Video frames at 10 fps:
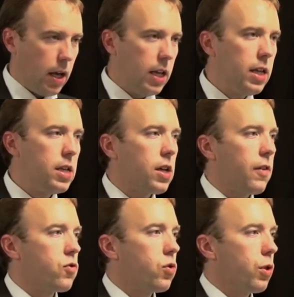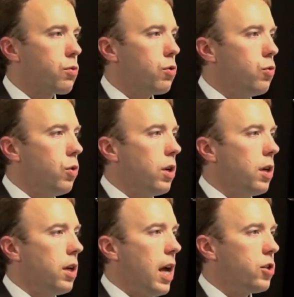It is, after all, through
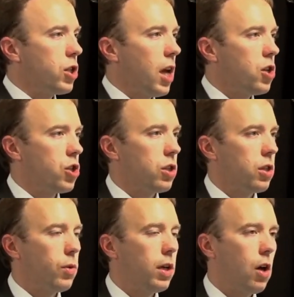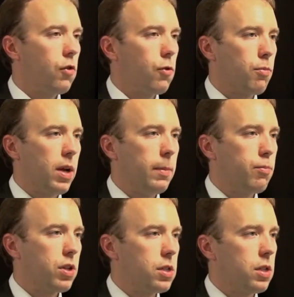education that we go from being
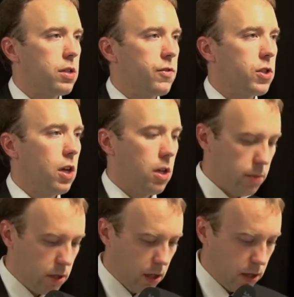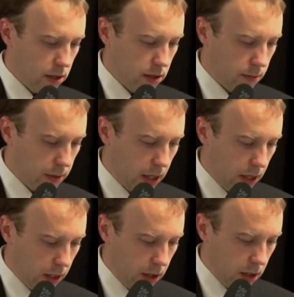prisoners of circumstance to
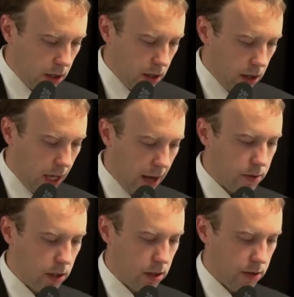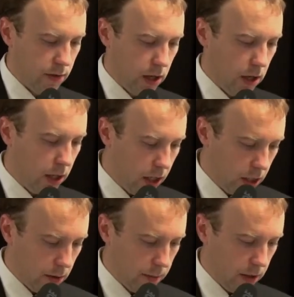being captains of our
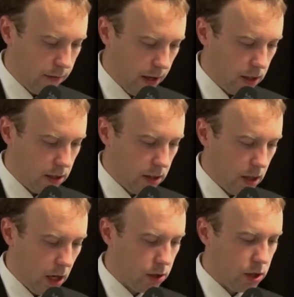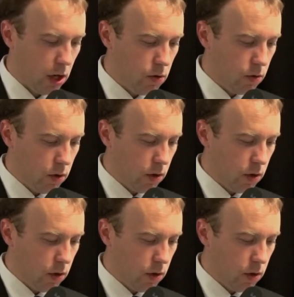economic fate. And so